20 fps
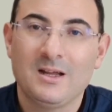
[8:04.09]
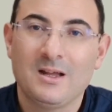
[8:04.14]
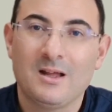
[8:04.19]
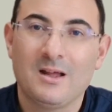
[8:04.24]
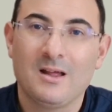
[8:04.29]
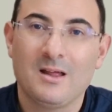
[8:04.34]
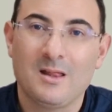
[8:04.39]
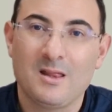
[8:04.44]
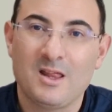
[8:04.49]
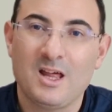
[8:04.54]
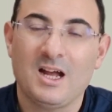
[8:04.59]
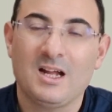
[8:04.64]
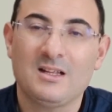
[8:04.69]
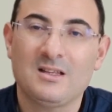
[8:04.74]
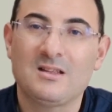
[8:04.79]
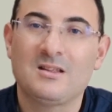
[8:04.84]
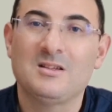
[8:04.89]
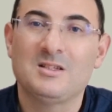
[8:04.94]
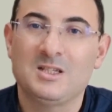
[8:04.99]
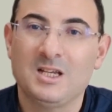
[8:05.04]

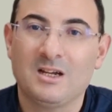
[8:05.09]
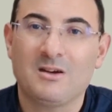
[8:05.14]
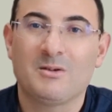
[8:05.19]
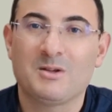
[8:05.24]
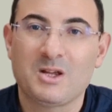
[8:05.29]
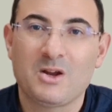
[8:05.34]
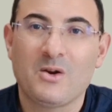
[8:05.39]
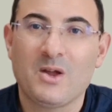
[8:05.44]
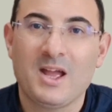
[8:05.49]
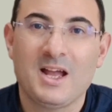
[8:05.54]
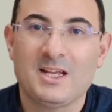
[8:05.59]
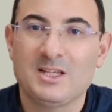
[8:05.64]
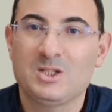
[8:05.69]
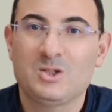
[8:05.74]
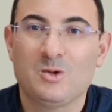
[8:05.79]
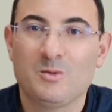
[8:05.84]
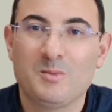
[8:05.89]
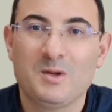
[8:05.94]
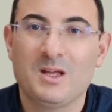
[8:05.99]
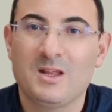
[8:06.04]
that the secretary has
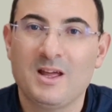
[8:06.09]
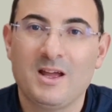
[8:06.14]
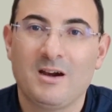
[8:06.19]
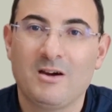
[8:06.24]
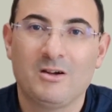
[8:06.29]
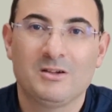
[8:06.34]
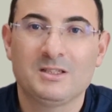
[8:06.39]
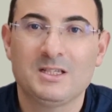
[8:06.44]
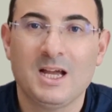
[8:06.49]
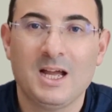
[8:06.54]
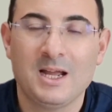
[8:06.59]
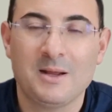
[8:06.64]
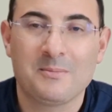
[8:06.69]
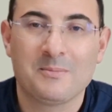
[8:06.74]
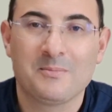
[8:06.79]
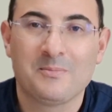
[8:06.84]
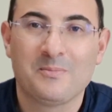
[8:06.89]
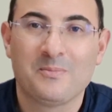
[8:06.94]
to be there on time.